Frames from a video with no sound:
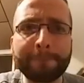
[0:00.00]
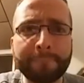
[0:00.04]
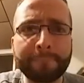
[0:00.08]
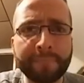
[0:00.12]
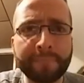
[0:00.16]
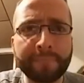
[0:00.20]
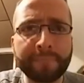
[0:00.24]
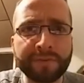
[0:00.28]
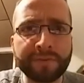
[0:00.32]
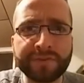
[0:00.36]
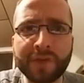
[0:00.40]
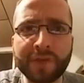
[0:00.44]

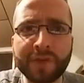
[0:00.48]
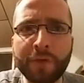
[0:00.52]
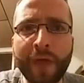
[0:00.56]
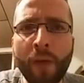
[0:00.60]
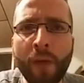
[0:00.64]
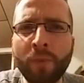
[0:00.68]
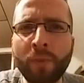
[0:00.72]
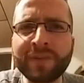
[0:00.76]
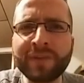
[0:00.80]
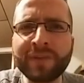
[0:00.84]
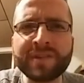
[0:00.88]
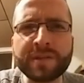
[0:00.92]
And so
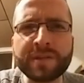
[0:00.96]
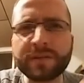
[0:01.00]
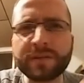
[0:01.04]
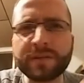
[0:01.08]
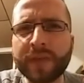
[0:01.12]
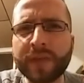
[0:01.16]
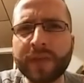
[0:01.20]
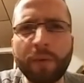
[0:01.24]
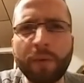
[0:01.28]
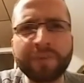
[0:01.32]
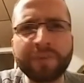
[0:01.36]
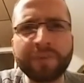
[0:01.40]
that
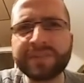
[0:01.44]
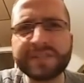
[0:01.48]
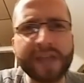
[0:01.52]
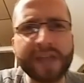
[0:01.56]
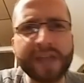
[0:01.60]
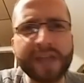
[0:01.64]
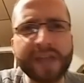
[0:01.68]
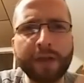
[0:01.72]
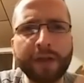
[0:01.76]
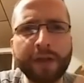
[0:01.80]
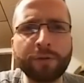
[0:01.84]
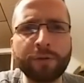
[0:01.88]
wasn't
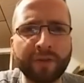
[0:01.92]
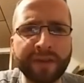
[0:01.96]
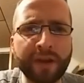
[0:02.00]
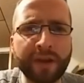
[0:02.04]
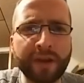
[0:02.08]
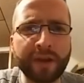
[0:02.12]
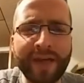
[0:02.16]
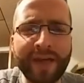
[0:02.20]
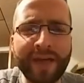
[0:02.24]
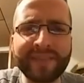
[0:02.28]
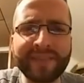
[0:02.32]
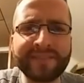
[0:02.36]
terrible, you
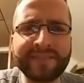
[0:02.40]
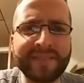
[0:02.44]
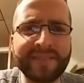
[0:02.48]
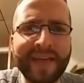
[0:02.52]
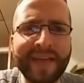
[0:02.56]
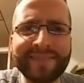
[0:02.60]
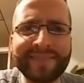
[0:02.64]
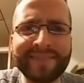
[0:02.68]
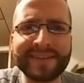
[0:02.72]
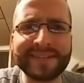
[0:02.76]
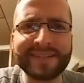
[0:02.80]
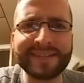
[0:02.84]
know.
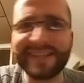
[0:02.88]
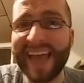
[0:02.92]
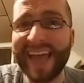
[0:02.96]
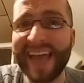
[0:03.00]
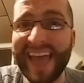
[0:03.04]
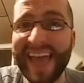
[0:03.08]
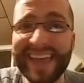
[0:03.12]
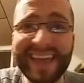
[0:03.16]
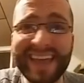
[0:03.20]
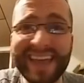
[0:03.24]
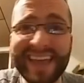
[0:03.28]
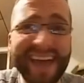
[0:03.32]
That's a
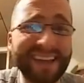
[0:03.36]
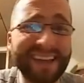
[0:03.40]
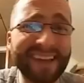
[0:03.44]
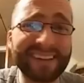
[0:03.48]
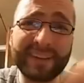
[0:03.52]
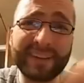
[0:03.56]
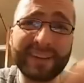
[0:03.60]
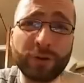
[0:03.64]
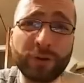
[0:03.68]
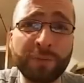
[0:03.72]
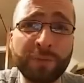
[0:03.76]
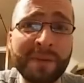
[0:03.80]
day and
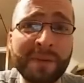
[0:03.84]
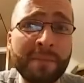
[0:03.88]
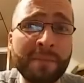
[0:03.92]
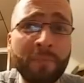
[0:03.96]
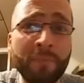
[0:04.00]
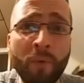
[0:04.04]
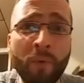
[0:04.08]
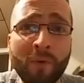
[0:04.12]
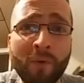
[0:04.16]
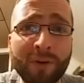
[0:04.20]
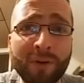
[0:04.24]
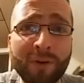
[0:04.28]
a little bit
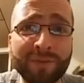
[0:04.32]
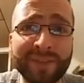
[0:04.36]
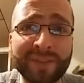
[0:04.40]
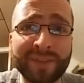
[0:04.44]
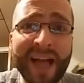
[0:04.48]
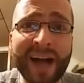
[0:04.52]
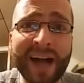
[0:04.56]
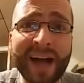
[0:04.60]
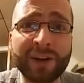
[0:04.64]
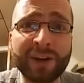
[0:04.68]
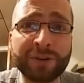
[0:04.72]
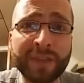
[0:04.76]
more of
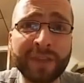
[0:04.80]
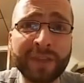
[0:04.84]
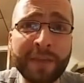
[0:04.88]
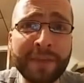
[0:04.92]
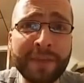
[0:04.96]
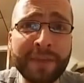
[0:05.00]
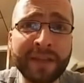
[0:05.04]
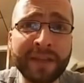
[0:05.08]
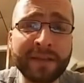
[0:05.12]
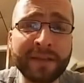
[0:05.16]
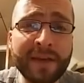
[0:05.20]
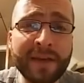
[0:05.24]
locker
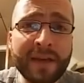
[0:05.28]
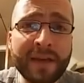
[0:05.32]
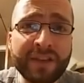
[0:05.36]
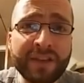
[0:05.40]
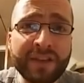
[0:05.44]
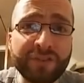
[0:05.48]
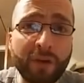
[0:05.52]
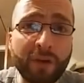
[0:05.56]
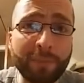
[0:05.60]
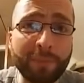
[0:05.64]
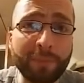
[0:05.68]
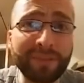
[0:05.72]
limit.
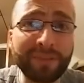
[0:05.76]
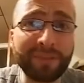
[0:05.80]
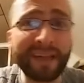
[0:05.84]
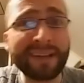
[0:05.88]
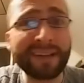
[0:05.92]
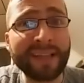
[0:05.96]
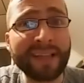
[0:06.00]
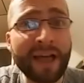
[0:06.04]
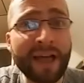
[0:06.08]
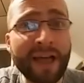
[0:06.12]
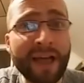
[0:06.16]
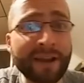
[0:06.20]
So I
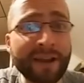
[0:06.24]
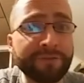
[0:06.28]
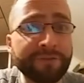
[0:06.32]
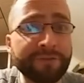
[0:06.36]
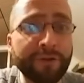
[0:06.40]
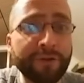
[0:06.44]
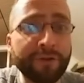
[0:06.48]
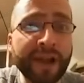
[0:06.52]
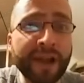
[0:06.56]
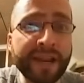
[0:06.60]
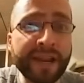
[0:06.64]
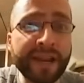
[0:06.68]
played a lot on
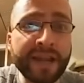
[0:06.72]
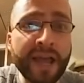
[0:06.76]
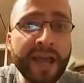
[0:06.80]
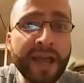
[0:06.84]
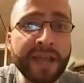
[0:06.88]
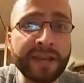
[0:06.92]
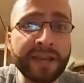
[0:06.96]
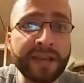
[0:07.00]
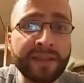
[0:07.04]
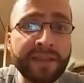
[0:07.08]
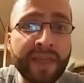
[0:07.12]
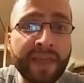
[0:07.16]
Friday
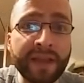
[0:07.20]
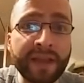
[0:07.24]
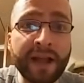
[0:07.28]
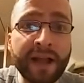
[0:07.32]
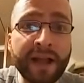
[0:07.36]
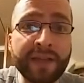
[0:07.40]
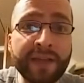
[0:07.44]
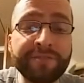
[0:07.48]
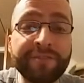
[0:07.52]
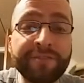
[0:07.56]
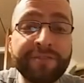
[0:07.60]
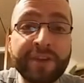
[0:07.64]
night, and then
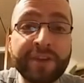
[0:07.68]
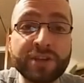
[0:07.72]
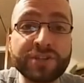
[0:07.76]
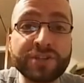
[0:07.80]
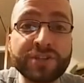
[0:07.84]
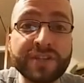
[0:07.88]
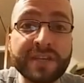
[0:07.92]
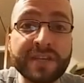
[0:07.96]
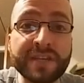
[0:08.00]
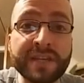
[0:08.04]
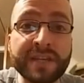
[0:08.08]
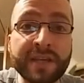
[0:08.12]
I
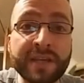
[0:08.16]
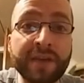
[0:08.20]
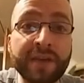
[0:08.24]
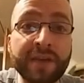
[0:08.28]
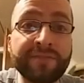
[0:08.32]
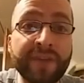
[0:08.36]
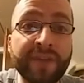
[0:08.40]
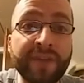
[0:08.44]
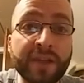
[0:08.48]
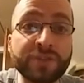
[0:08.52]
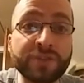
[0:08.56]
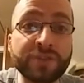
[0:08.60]
finished the
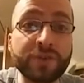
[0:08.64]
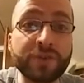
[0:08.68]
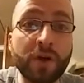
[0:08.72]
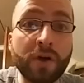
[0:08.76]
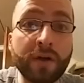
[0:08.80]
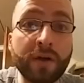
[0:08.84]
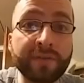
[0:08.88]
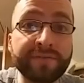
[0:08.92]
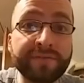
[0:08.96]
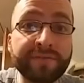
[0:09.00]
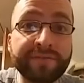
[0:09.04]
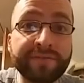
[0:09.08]
event
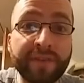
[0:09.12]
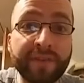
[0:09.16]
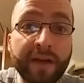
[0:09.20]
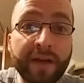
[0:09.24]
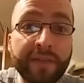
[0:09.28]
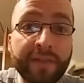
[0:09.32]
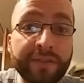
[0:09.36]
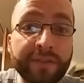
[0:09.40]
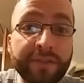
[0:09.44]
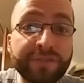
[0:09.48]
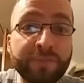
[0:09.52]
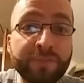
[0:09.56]
off
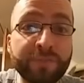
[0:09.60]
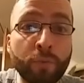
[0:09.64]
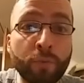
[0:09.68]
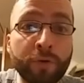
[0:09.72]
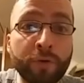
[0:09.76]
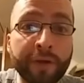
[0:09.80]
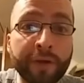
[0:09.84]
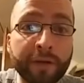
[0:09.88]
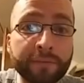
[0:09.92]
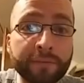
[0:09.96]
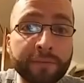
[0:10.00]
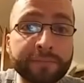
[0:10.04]
this
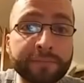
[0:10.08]
morning.